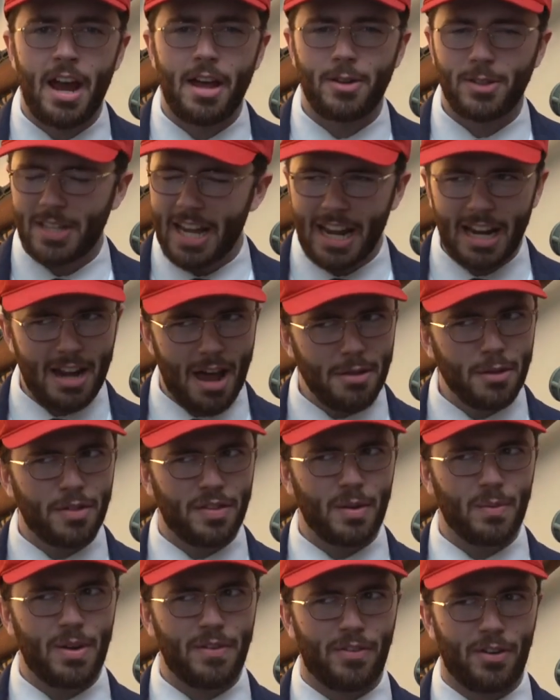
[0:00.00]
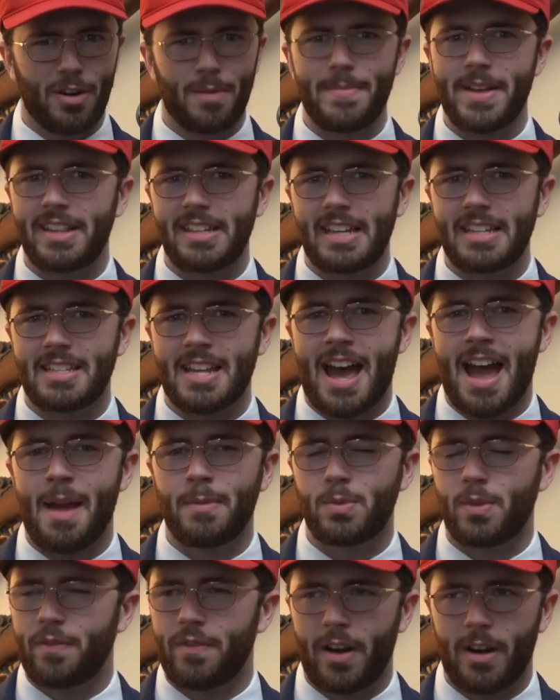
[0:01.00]
They're saying another thing we've heard a million
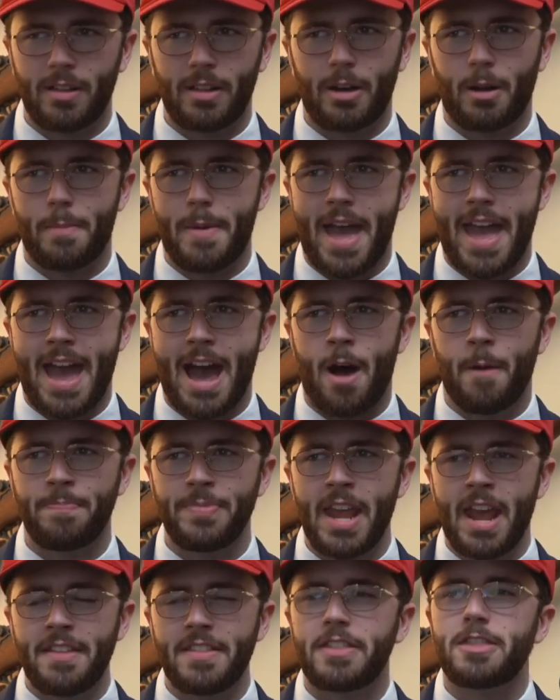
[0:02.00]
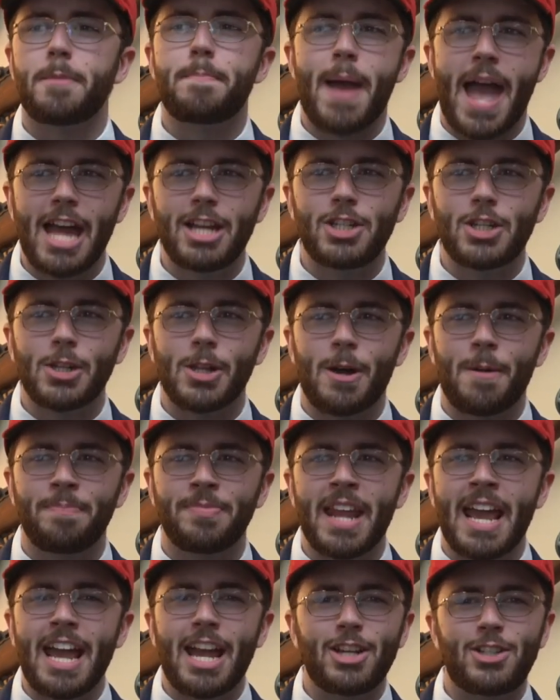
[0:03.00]
times with very little payout that the pendulum
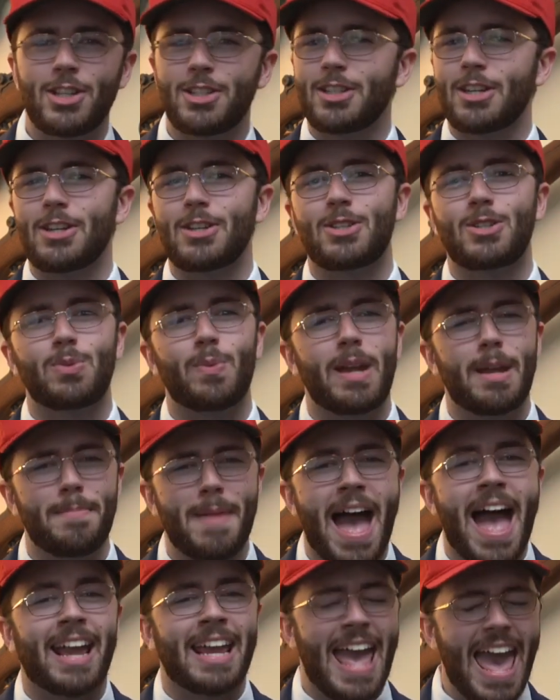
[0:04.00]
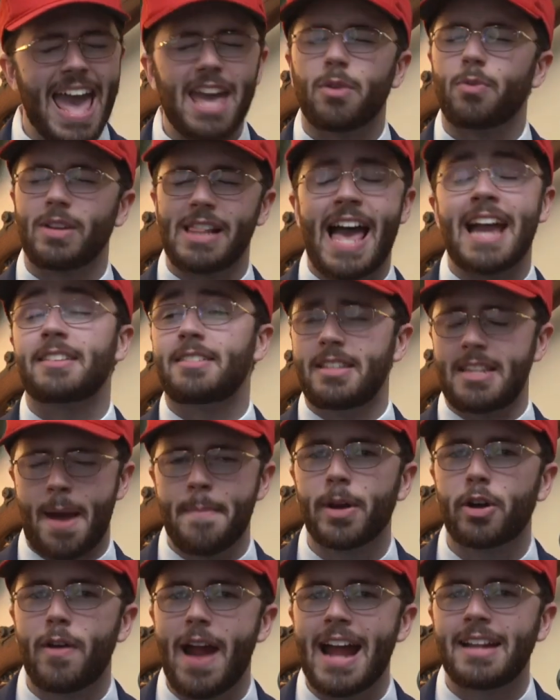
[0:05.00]
is just going to swing back. Hey, relax. The
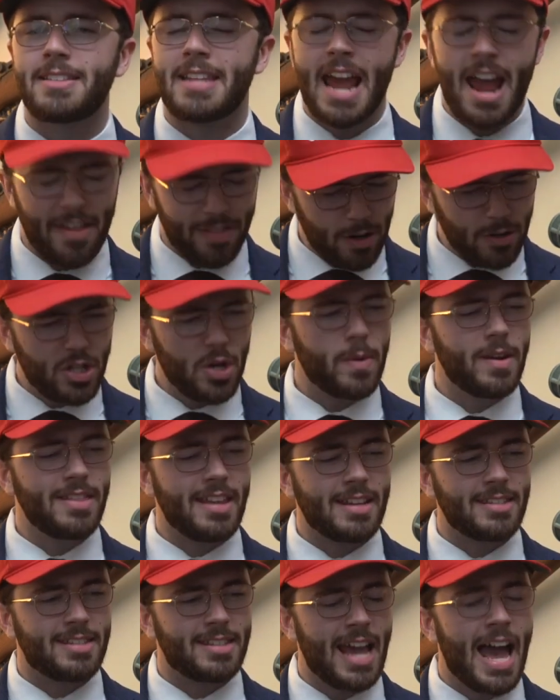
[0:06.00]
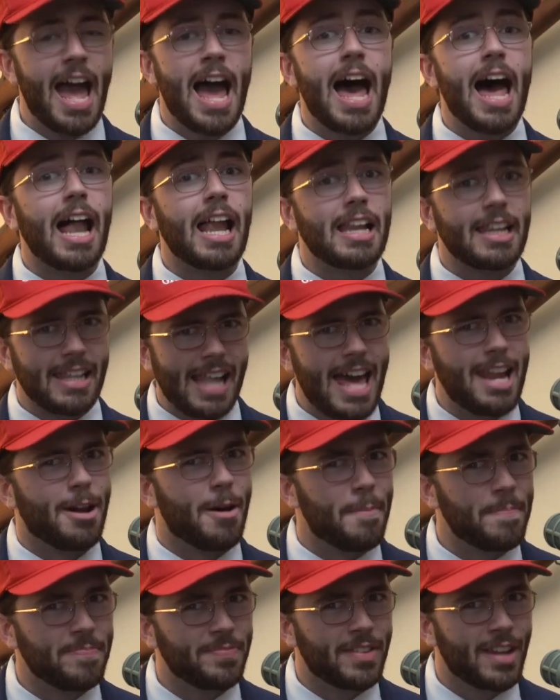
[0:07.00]
Democrats, they're doing this. Let
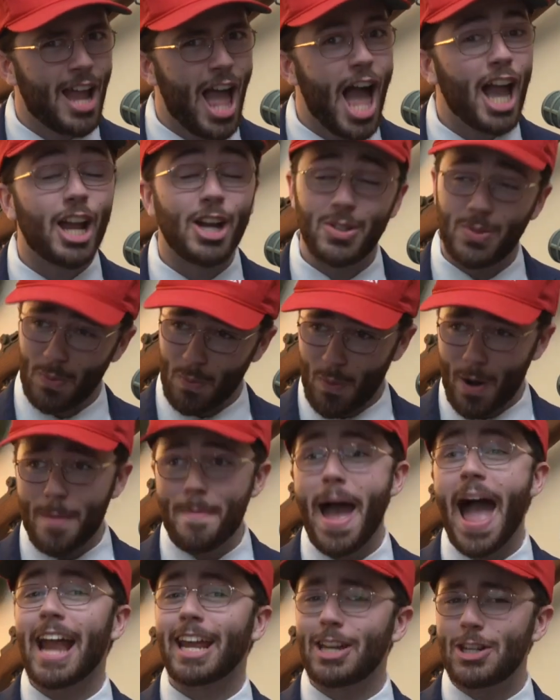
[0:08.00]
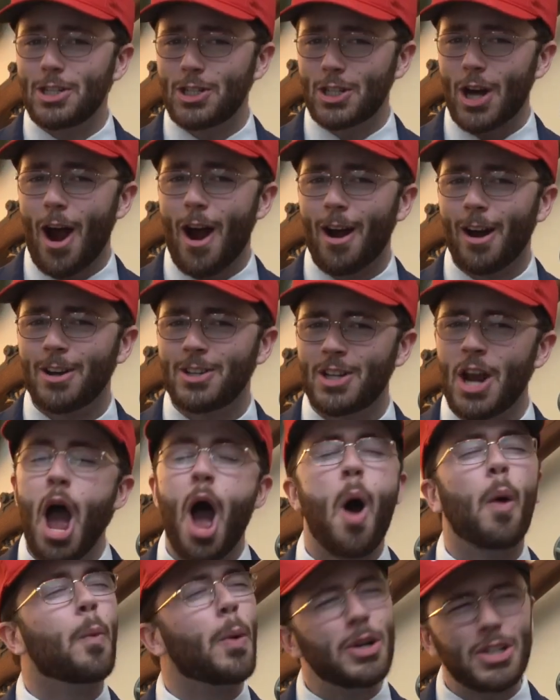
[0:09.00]
them. Because when we're back in charge,
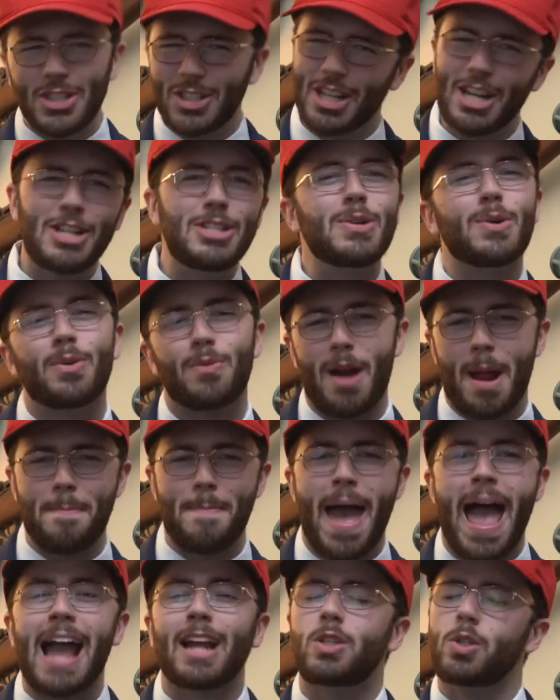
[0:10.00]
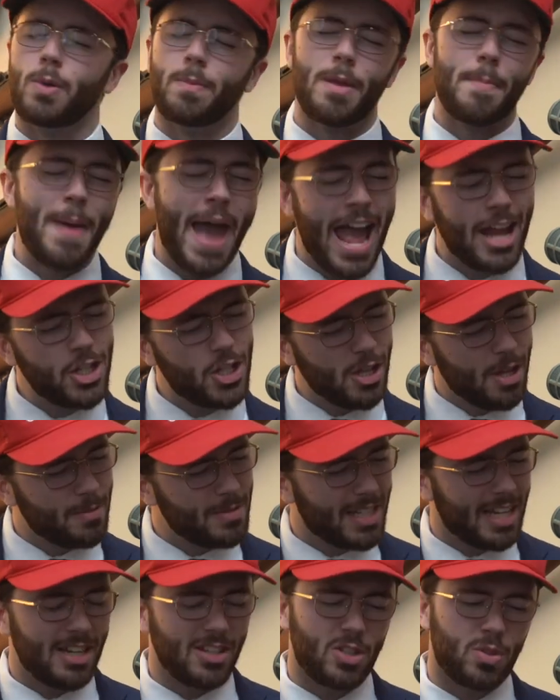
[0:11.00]
we're just going to do it right back to them. The
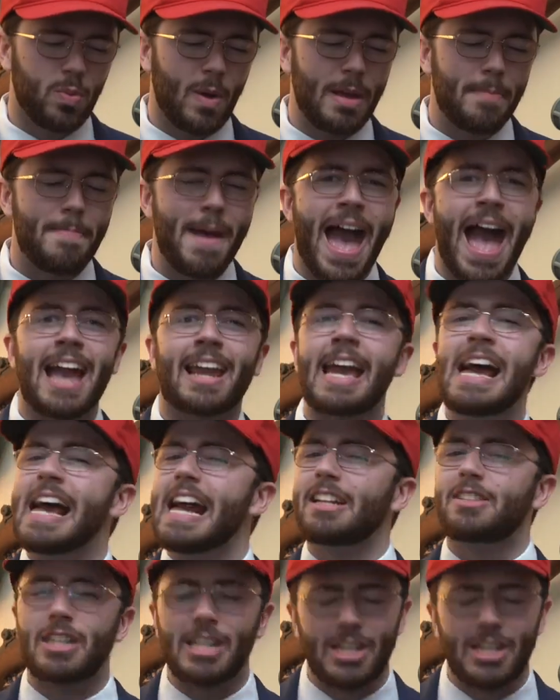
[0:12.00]
pendulum's going to swing back. It's